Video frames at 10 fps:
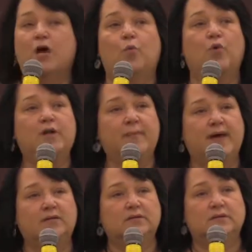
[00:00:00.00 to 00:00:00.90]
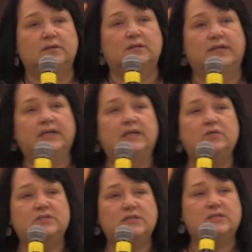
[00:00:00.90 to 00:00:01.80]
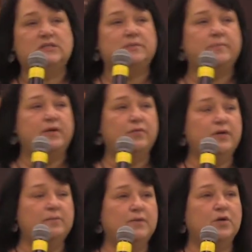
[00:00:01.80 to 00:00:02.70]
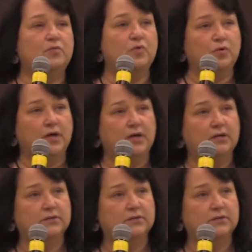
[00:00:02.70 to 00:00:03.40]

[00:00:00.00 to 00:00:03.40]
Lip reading: What about little Sister Miriam Corona?